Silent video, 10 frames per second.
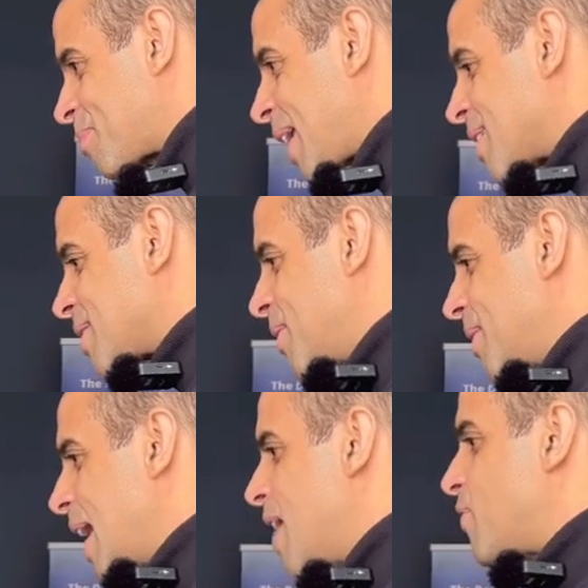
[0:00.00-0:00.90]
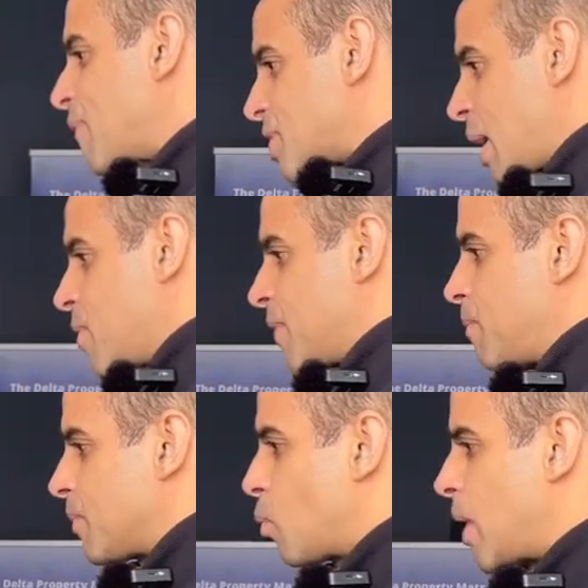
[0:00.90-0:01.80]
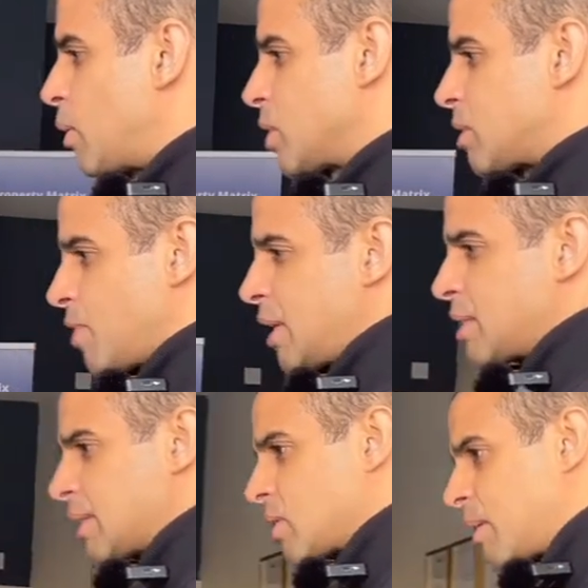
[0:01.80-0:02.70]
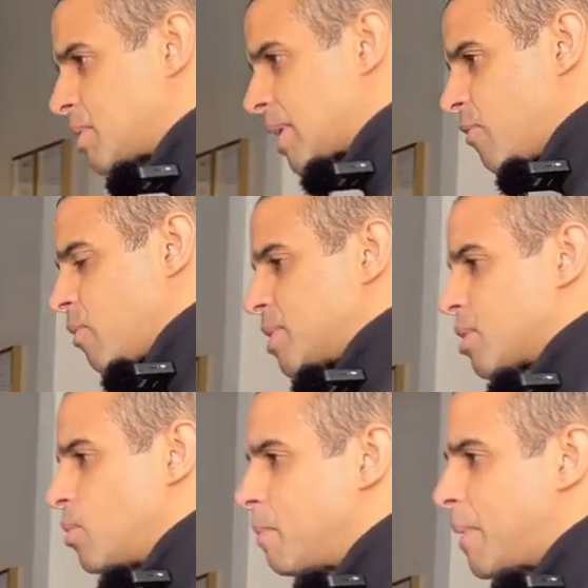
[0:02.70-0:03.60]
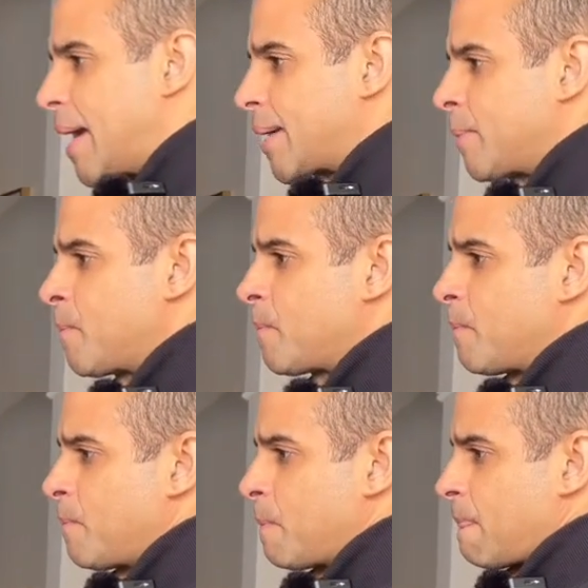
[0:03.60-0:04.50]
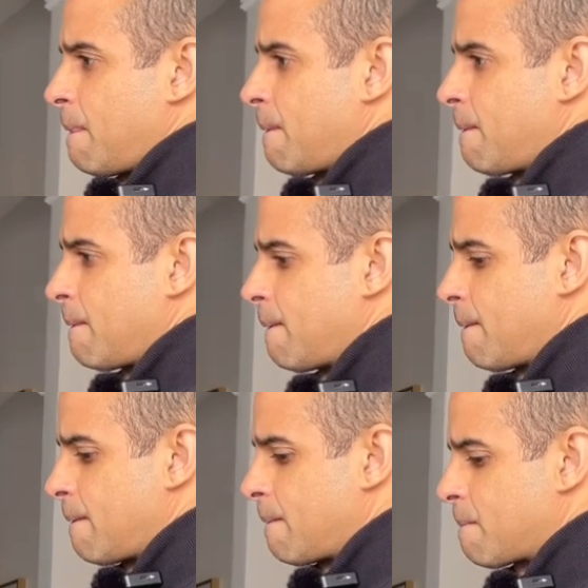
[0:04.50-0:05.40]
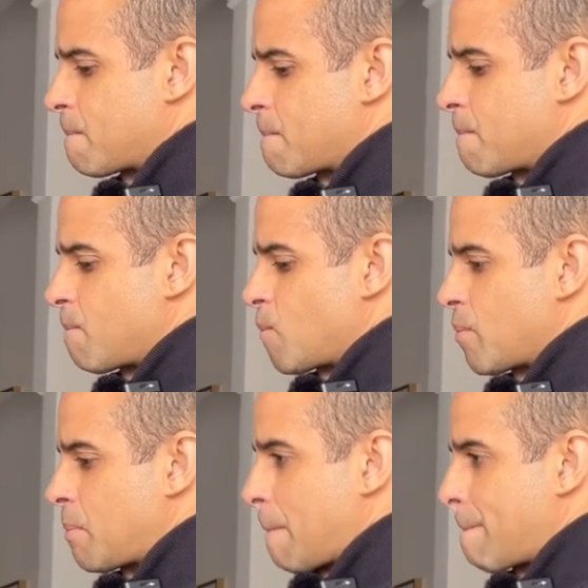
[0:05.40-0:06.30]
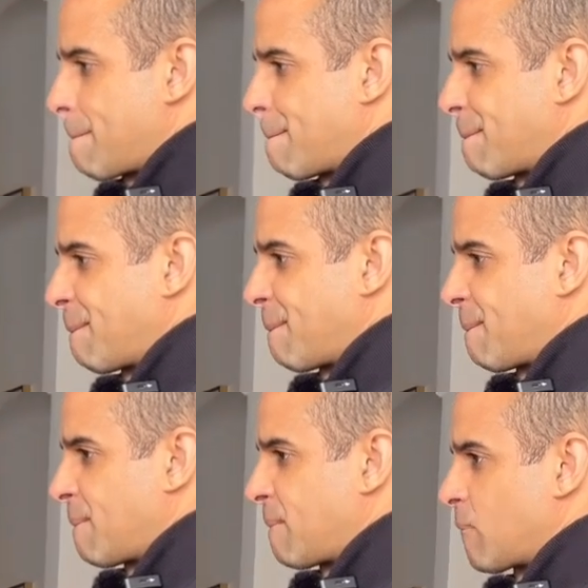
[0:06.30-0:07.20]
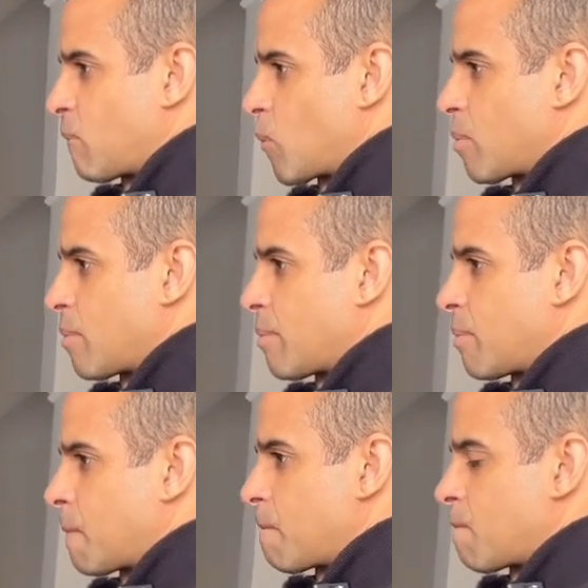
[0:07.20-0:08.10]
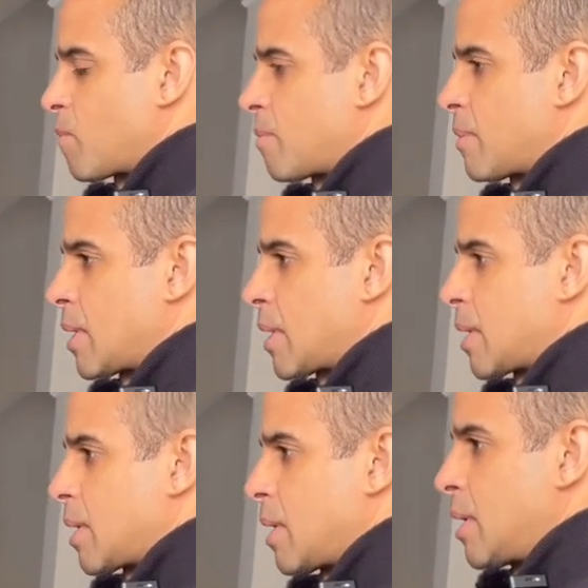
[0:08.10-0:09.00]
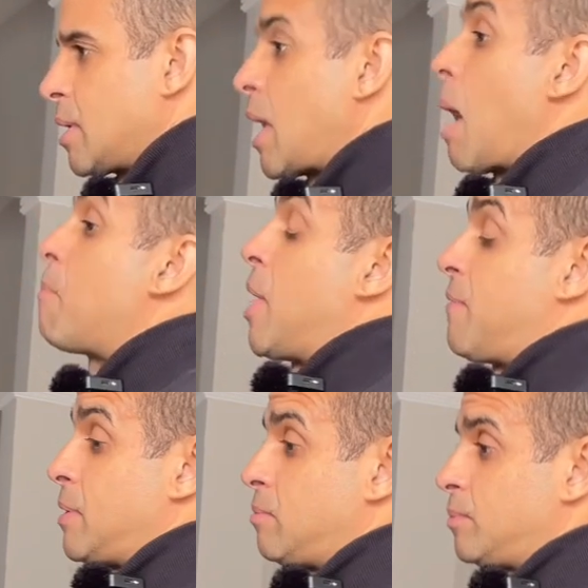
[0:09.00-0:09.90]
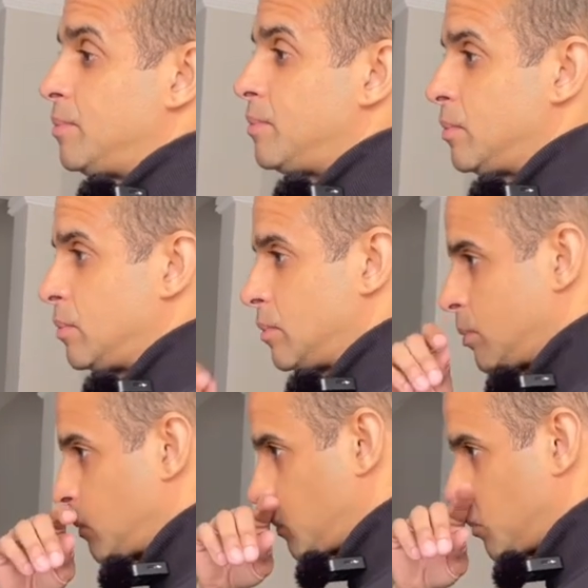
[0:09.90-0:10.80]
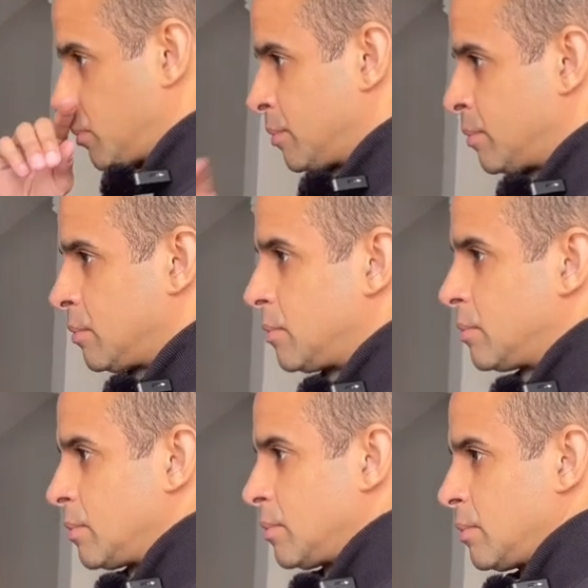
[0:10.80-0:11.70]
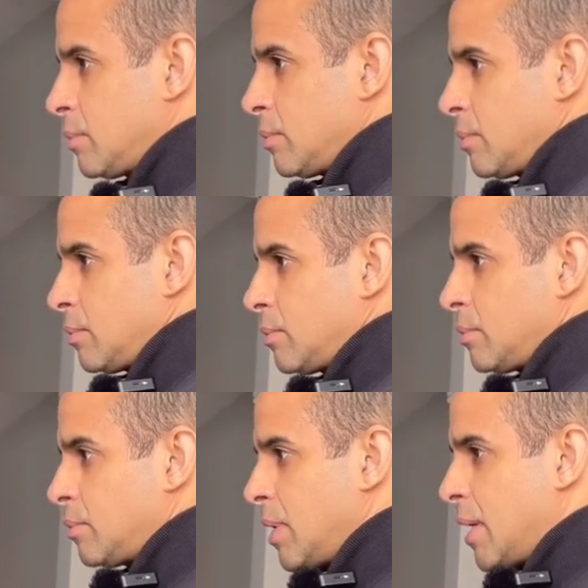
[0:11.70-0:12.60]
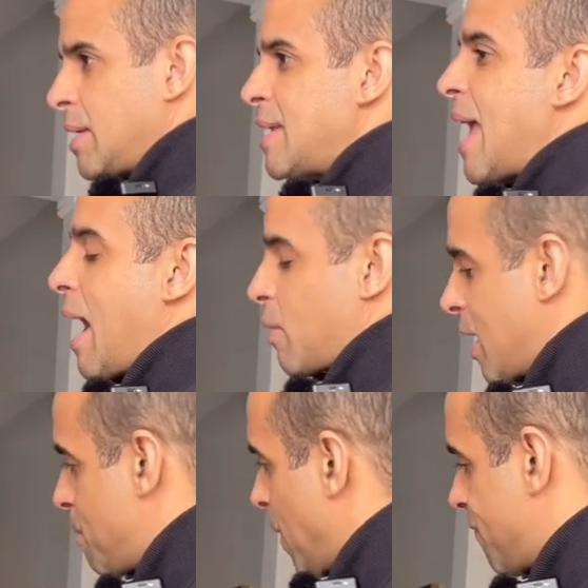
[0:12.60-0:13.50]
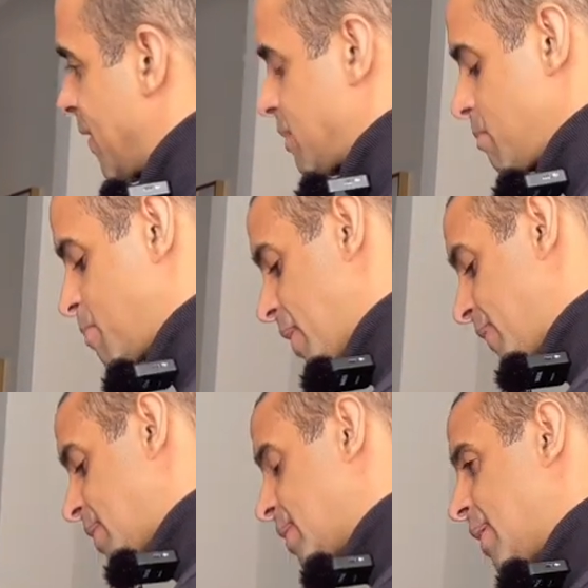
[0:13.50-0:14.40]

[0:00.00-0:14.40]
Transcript: so yeah, if you have a chat with her, what's a realistic time scale for me to call you back? Uh, well, we're up till four o'clock. I've just made a note of your contact number there, so I'll give you a call. Yeah, um, perfect. Um, when she's come back to me, just to save you wasting your time ringing me. Yeah. Okay. Perfect. Perfect.